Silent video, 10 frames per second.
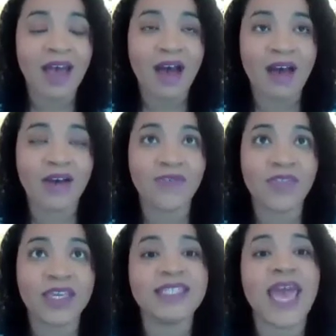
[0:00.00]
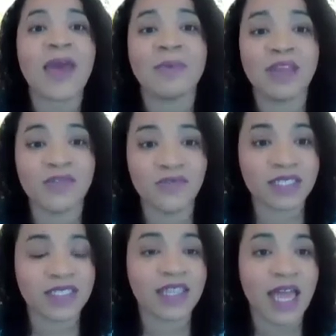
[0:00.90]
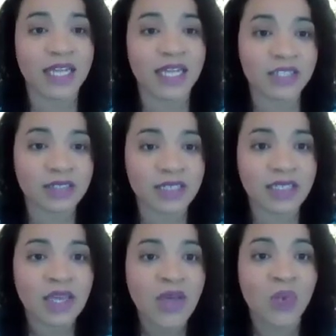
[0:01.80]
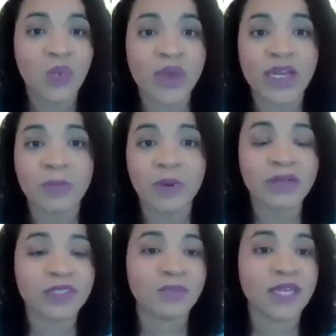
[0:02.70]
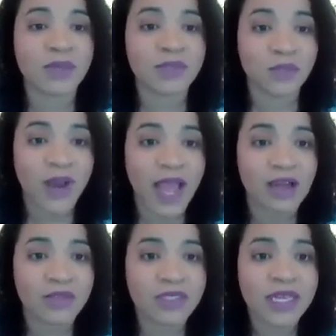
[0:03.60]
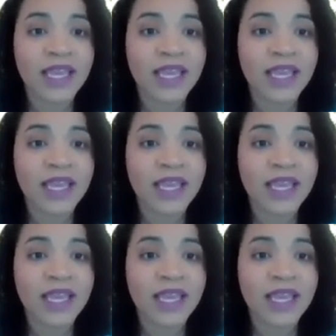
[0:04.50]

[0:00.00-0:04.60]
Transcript: of things happening physiologically when a person becomes aroused.